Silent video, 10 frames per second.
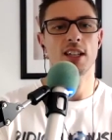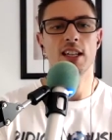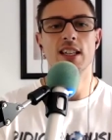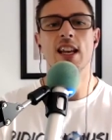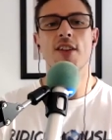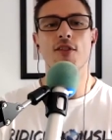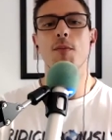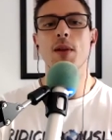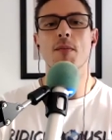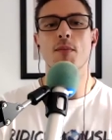he's never
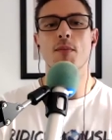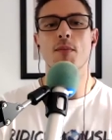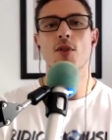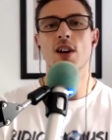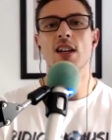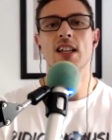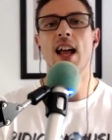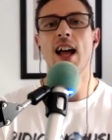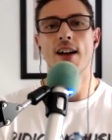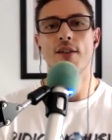been bored in his
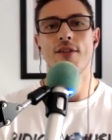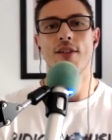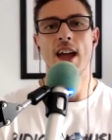life